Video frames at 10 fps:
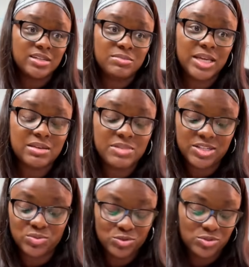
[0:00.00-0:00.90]
them they can
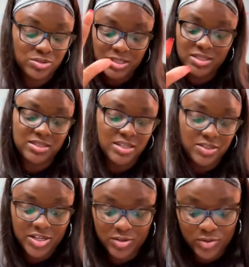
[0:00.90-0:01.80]
make the rules, but that's
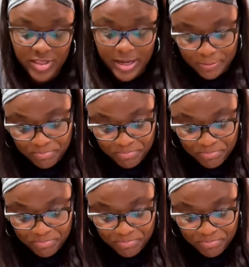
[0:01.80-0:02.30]
neither here nor there.